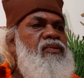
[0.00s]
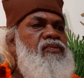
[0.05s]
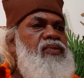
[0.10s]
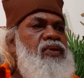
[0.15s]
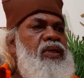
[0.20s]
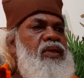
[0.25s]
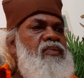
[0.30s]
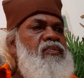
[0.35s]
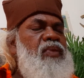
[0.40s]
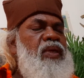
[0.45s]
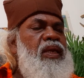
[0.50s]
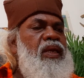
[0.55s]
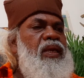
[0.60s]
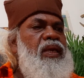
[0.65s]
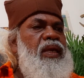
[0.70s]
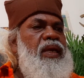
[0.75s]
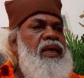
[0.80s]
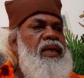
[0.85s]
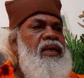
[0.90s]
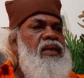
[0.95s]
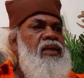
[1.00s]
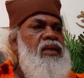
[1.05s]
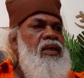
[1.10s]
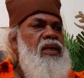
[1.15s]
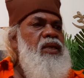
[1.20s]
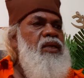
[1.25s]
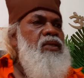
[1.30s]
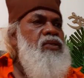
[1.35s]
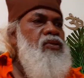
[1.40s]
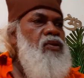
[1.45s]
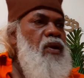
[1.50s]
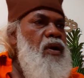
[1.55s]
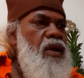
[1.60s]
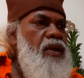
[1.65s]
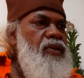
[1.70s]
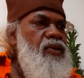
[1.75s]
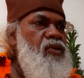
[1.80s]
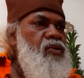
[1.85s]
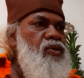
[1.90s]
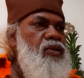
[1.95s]
female lion saw
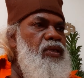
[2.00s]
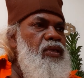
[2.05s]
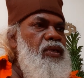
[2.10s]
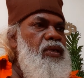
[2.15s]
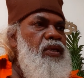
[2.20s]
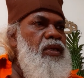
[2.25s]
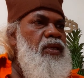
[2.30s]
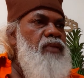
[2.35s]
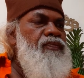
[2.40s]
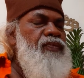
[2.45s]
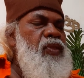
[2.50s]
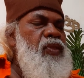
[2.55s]
into the